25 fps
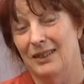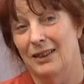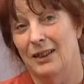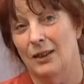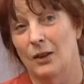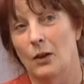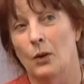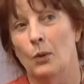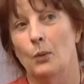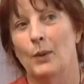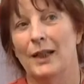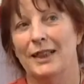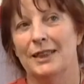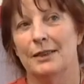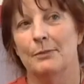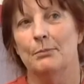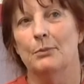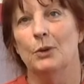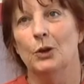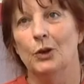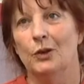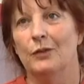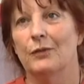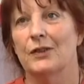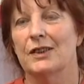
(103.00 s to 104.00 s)
a long way to
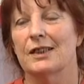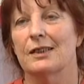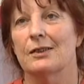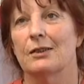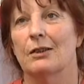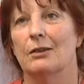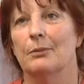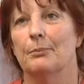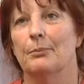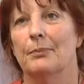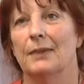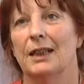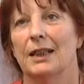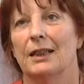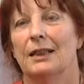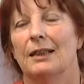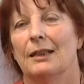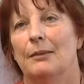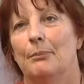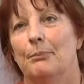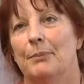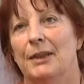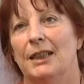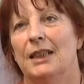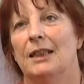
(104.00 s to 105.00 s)
move, it's not
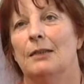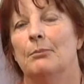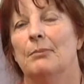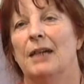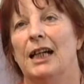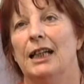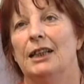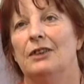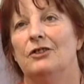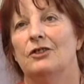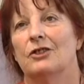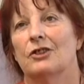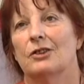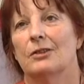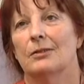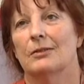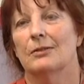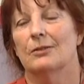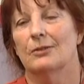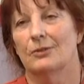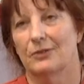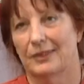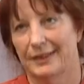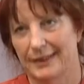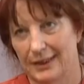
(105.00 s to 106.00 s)
been
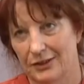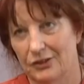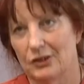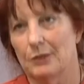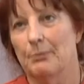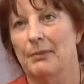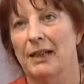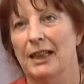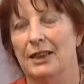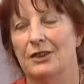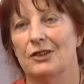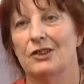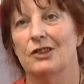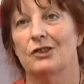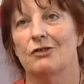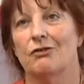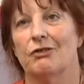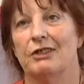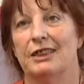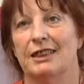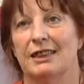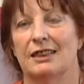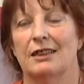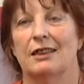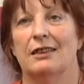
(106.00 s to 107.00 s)
such a major
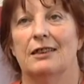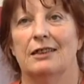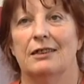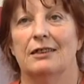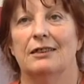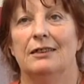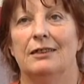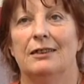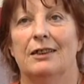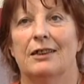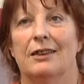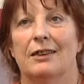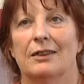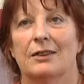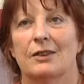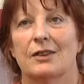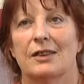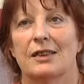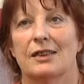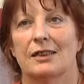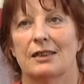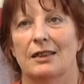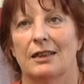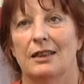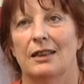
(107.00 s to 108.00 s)
stressor, you know,
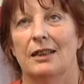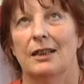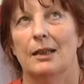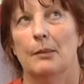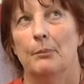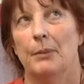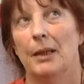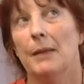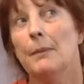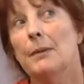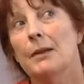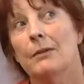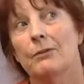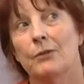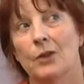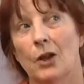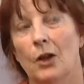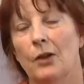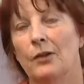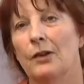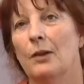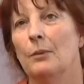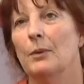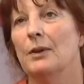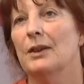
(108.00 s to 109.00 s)
because people have
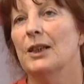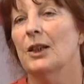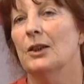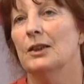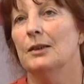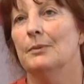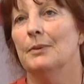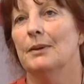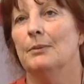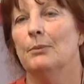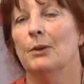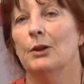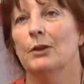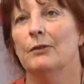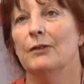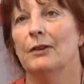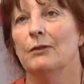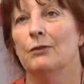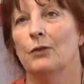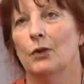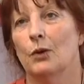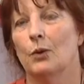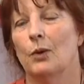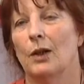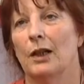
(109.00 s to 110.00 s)
known that we're going to be moving
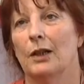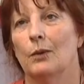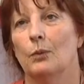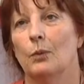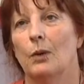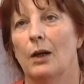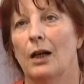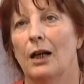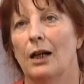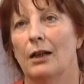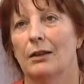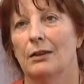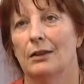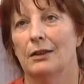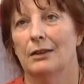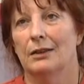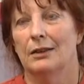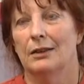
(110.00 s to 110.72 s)
for quite a while.